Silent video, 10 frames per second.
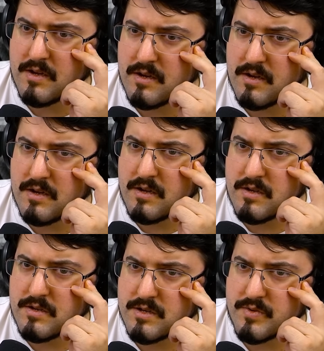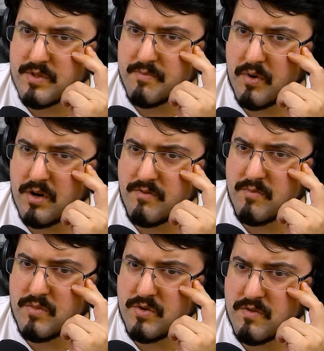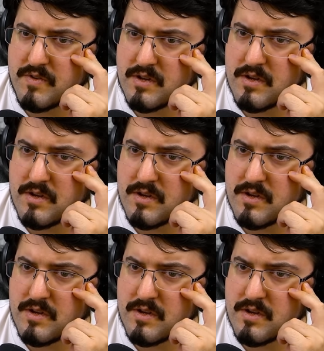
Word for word: So with the part removed.